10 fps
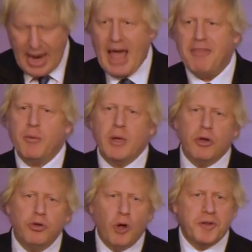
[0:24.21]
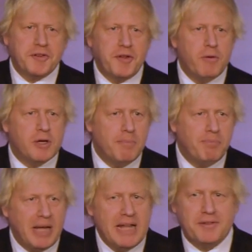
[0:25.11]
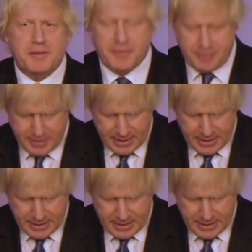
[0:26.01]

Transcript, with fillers: And that we are not so complacent